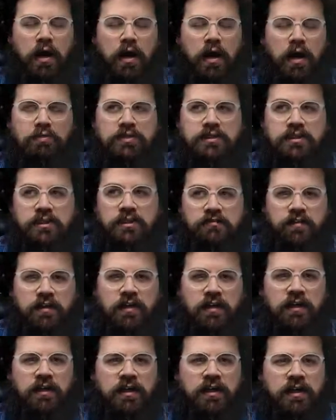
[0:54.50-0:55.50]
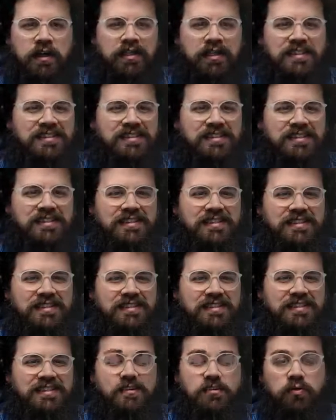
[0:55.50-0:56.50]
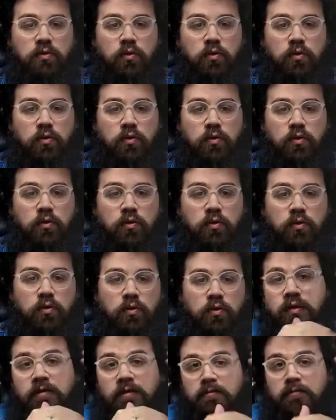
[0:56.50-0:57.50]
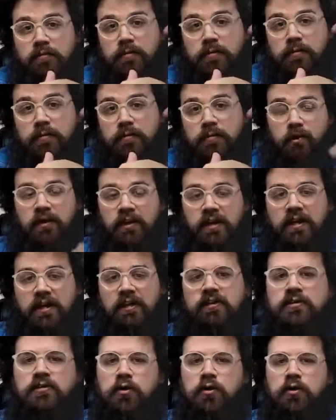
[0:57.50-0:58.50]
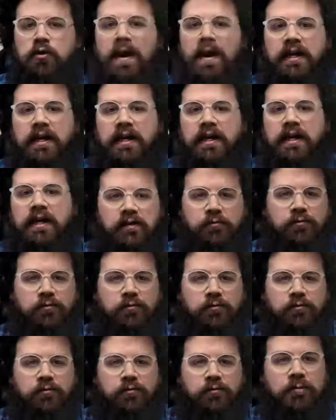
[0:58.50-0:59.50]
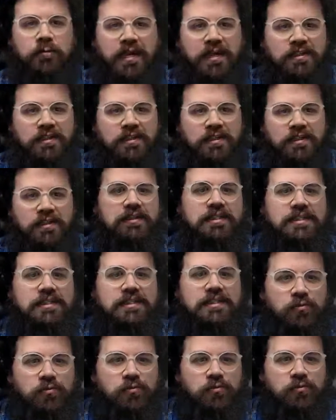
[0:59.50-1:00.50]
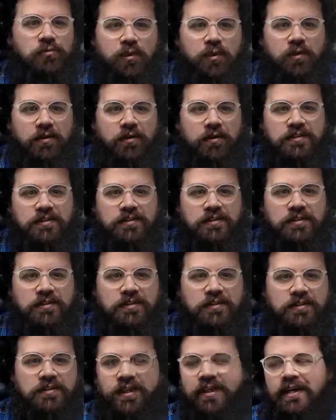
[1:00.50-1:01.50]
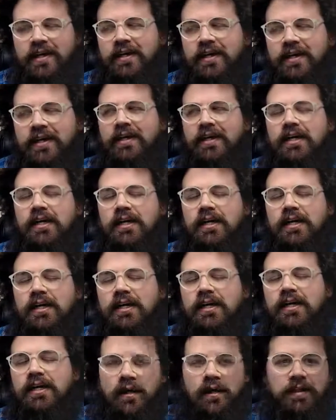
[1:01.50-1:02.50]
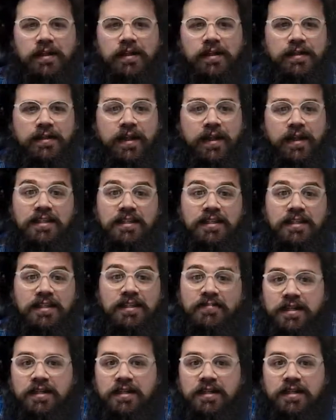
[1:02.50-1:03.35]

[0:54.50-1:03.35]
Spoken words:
I would receive a standardized test score, or maybe it'd even be broken down into domains, like when I got my ACT score back when I was a kid, right? That's